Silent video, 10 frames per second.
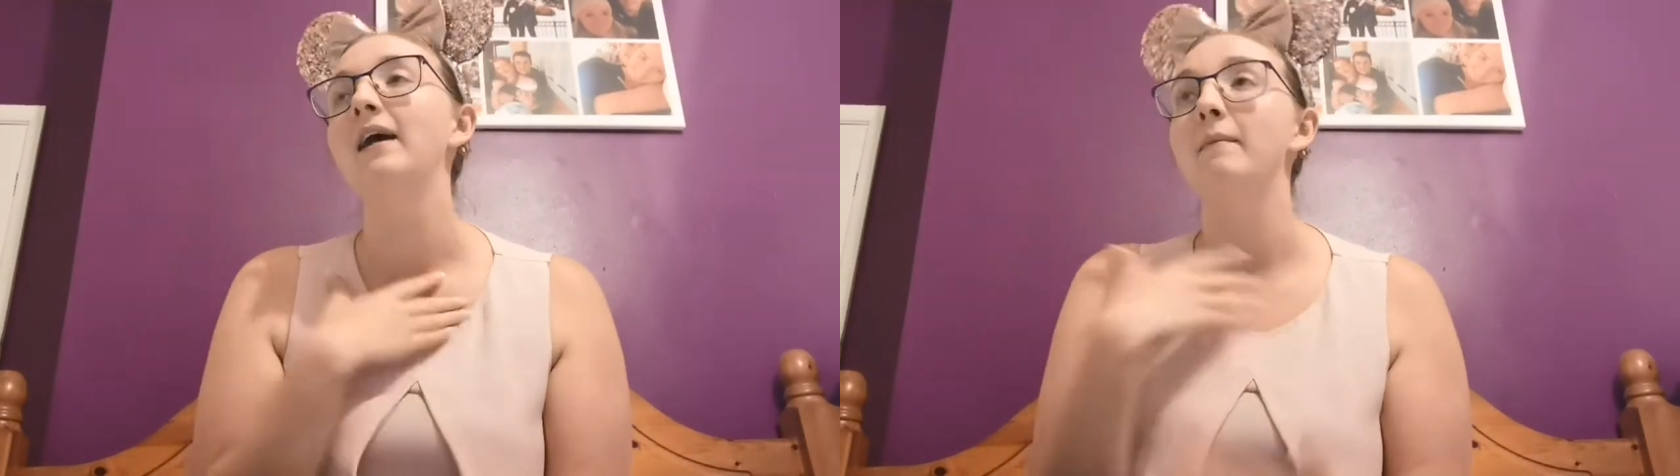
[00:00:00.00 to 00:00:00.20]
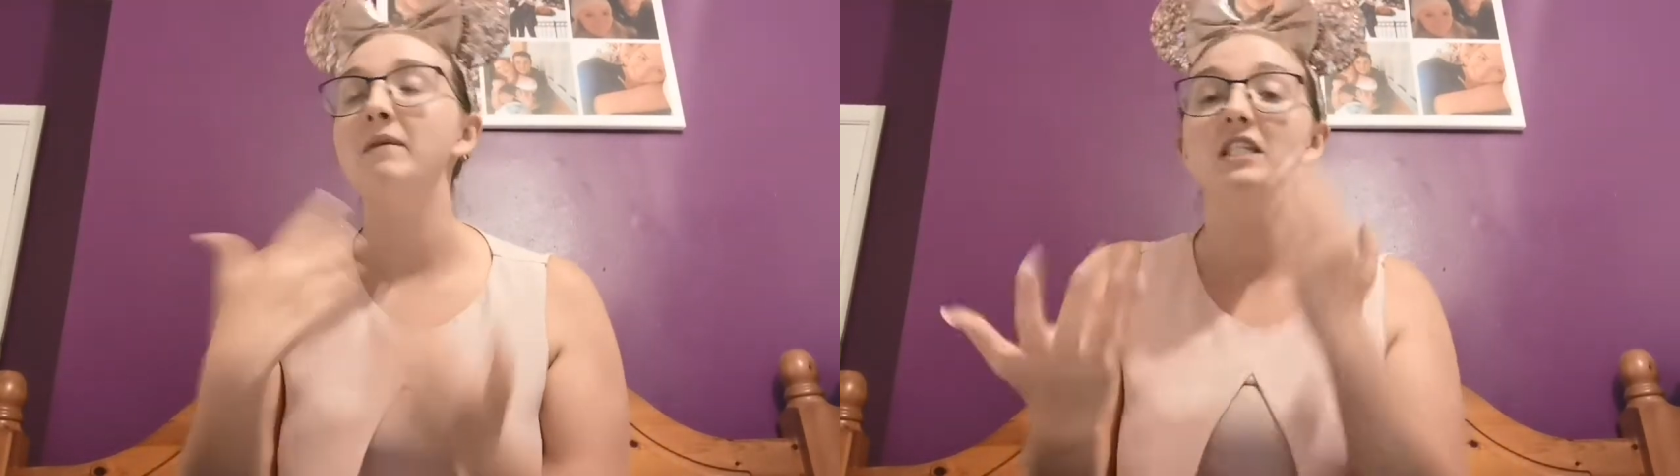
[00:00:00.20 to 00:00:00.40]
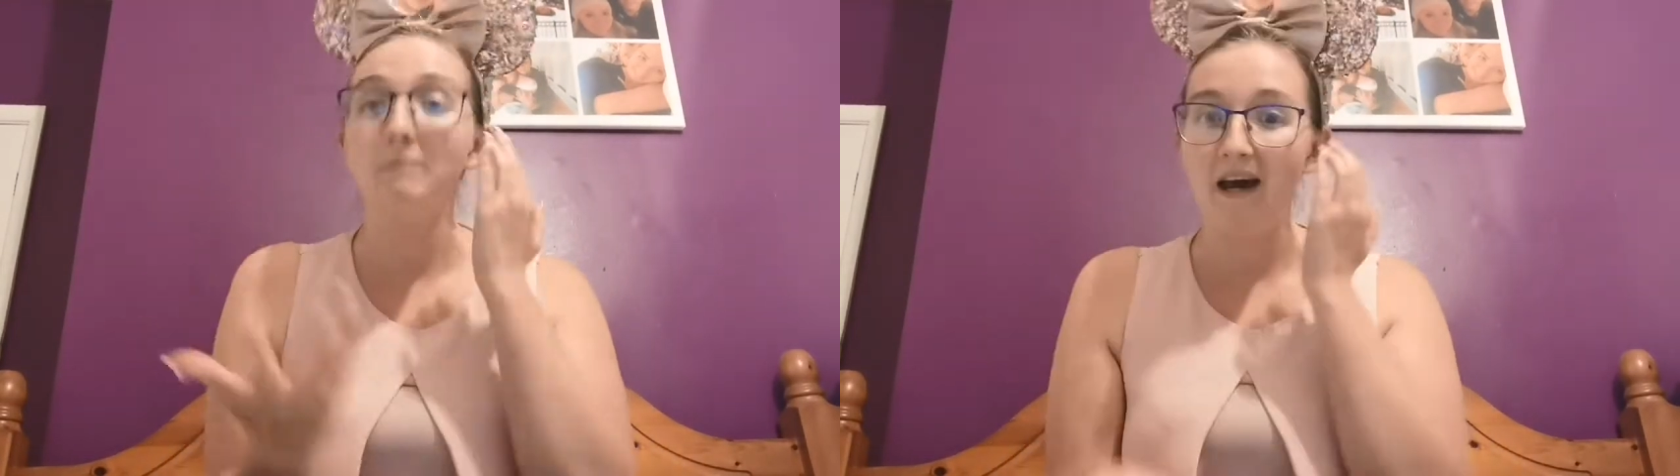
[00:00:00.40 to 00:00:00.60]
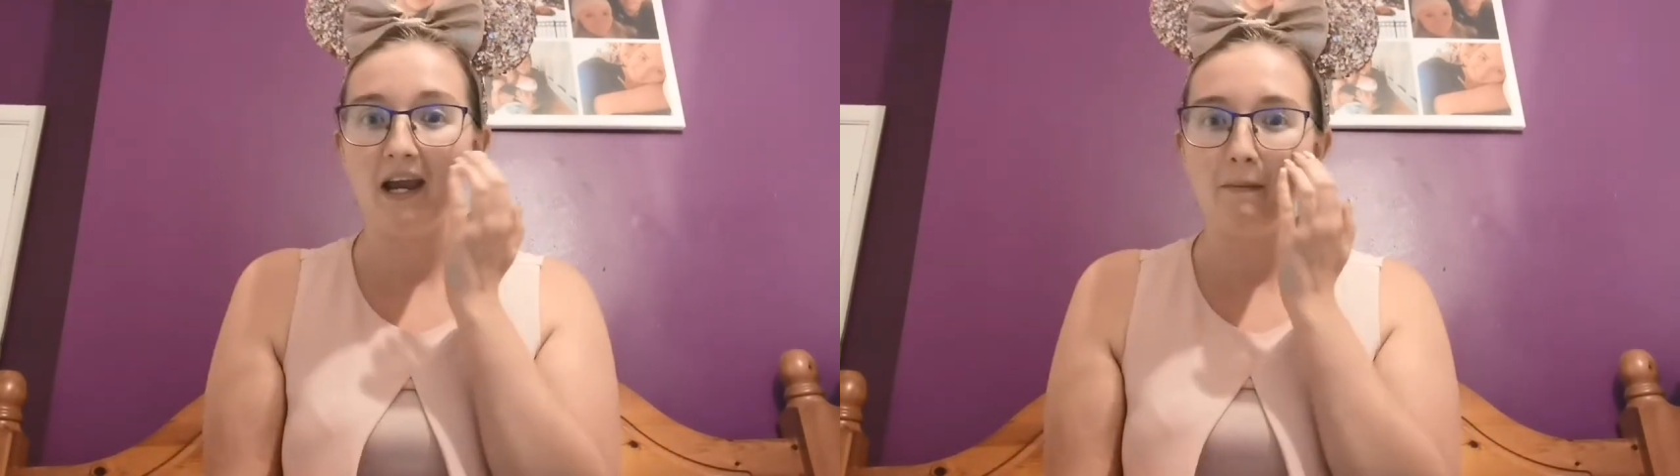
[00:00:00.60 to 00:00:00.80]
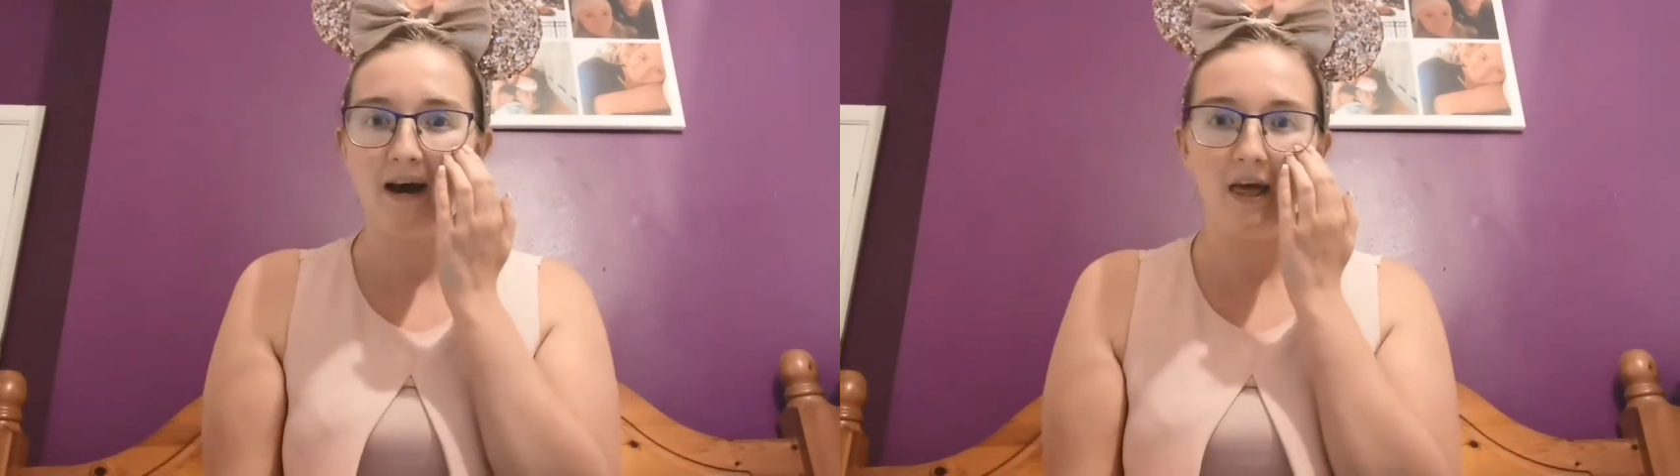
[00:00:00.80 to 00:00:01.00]
am
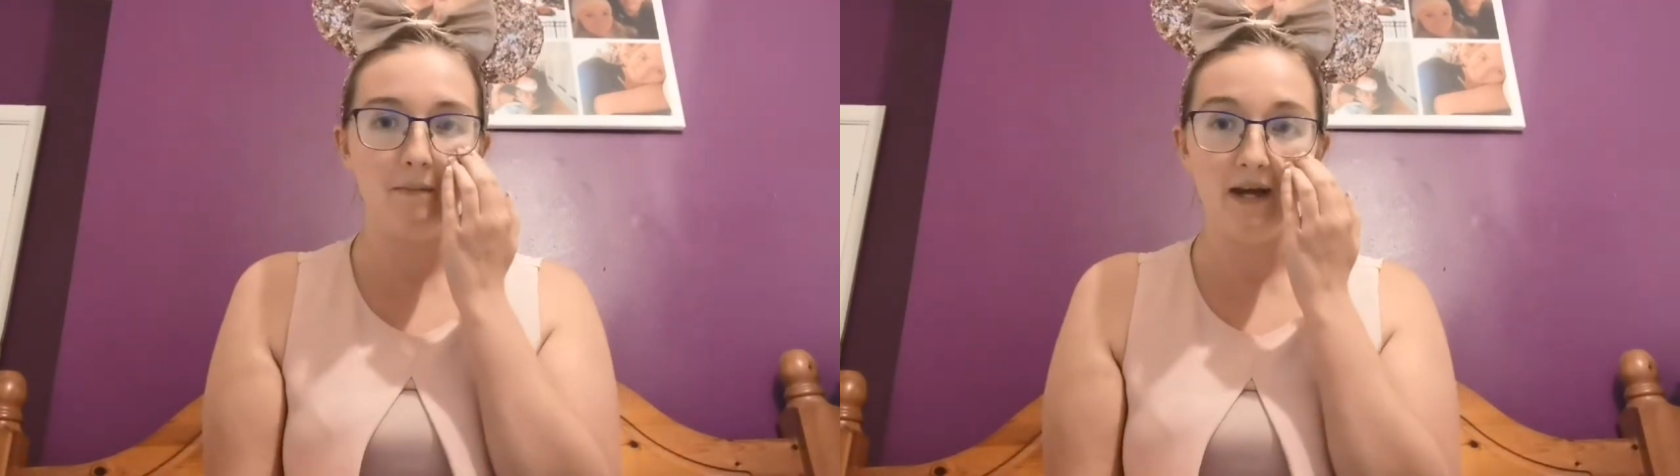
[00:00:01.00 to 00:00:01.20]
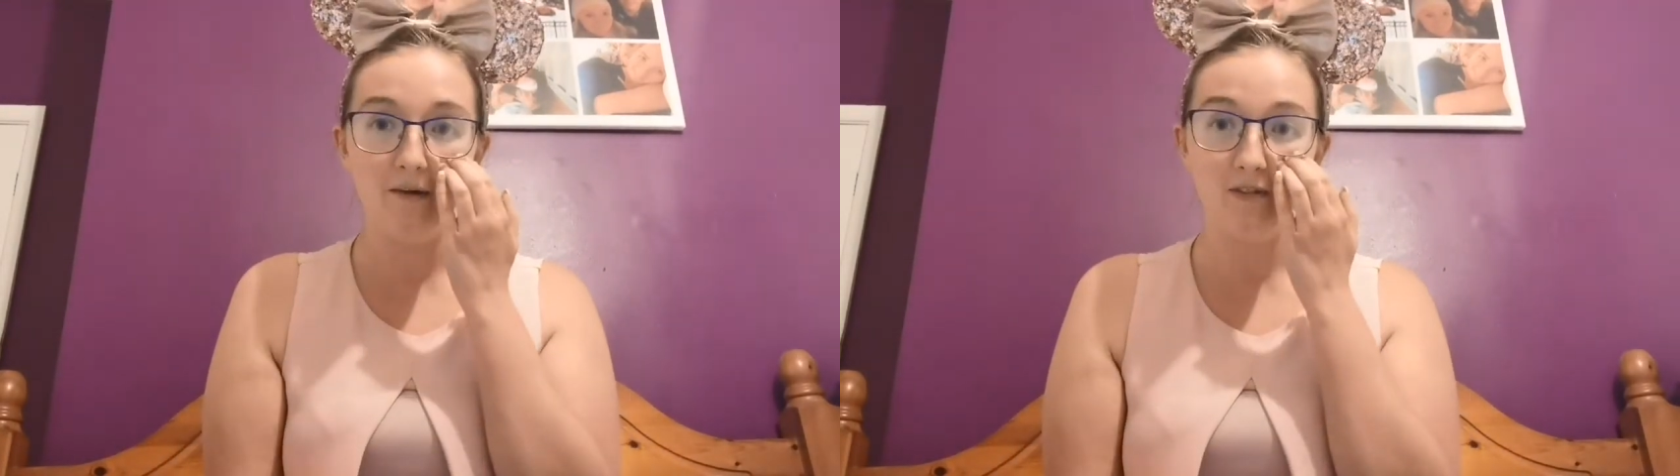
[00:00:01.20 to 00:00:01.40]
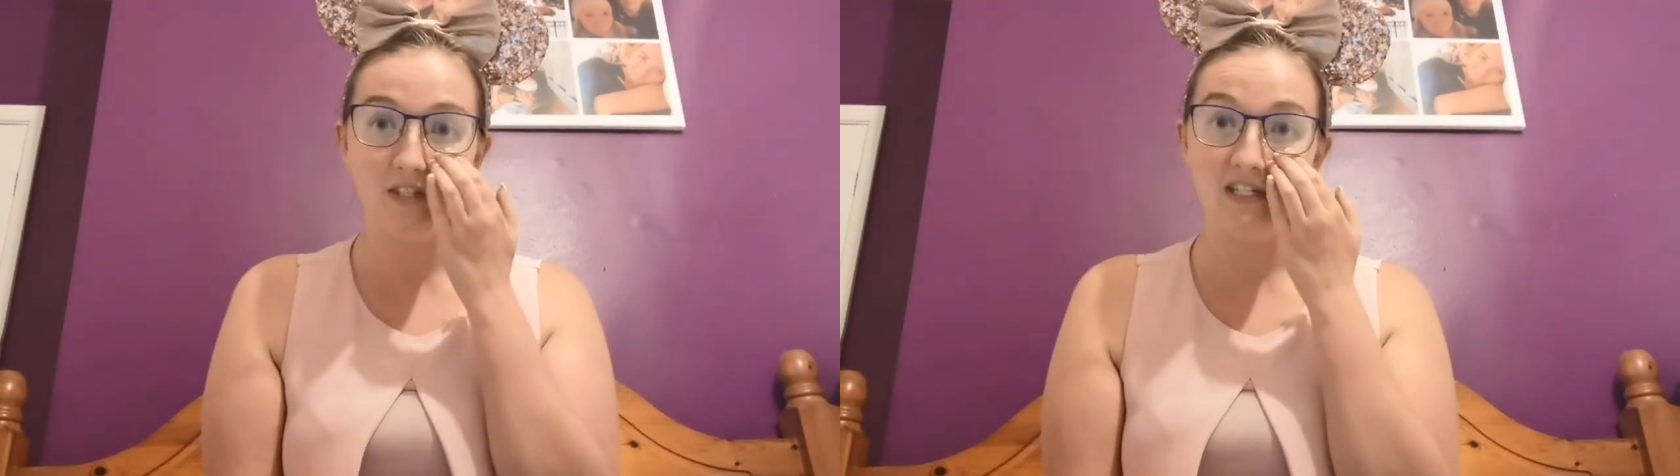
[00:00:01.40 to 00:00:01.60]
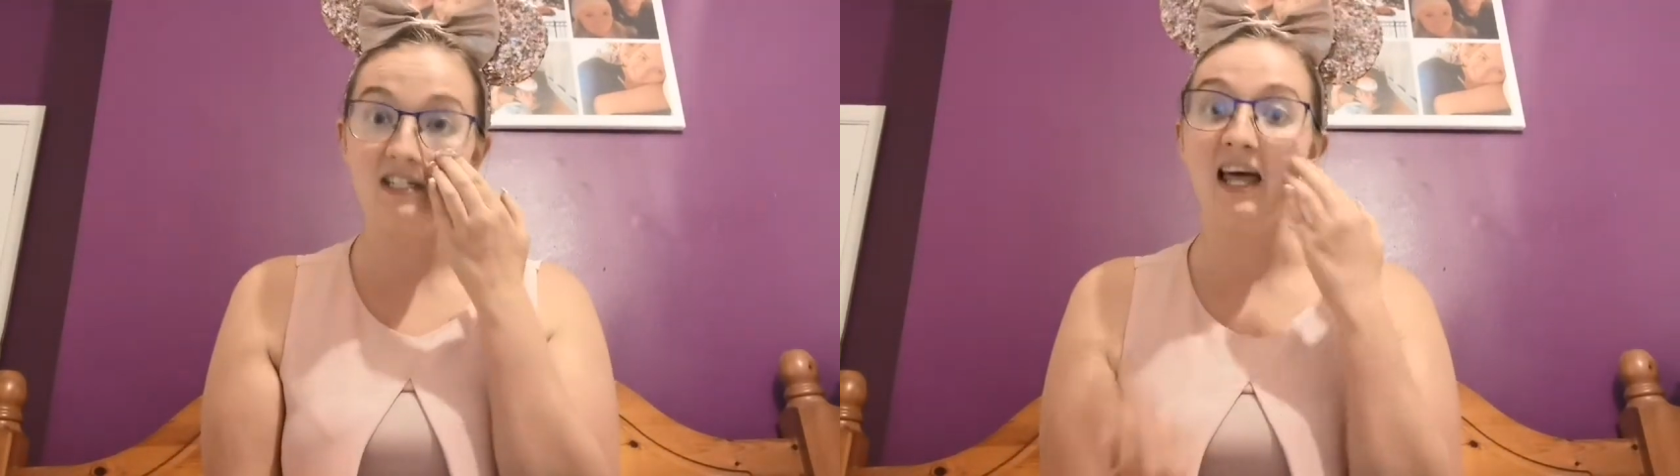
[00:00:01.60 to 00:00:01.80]
inspired by the most,